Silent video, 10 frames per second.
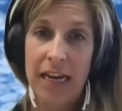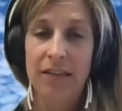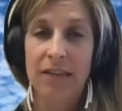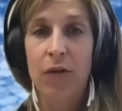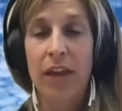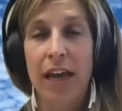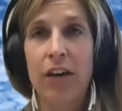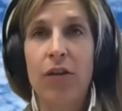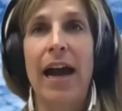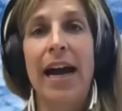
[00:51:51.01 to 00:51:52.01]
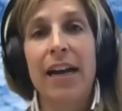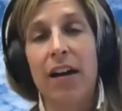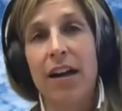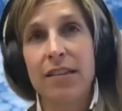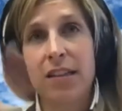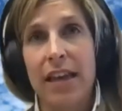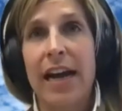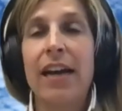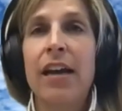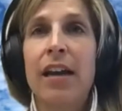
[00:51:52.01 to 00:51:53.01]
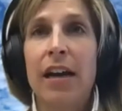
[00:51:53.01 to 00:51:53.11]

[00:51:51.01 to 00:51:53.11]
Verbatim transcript: And so then you add on to that,